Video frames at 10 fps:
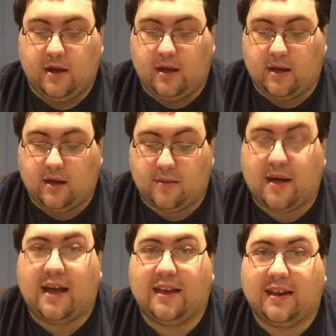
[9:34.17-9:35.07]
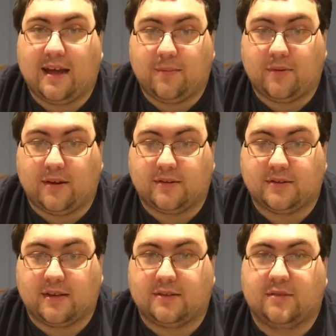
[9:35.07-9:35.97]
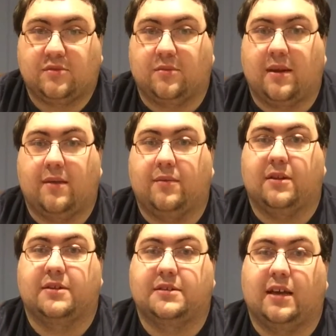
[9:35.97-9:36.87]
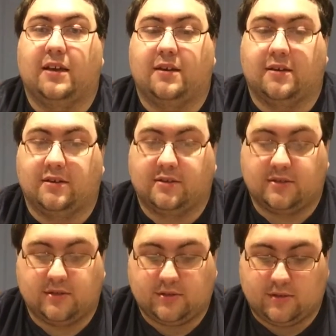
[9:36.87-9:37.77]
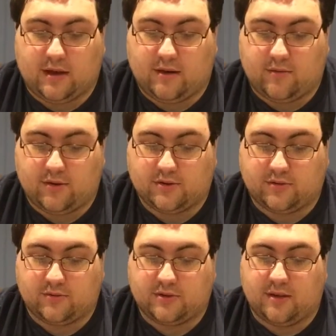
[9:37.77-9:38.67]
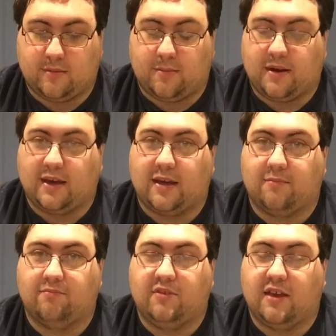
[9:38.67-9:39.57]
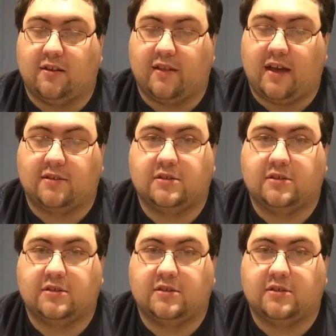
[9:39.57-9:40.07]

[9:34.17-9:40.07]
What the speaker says: I cannot pronounce his last name, so I'm not even going to say it because I don't want to screw his name up and I get yelled at.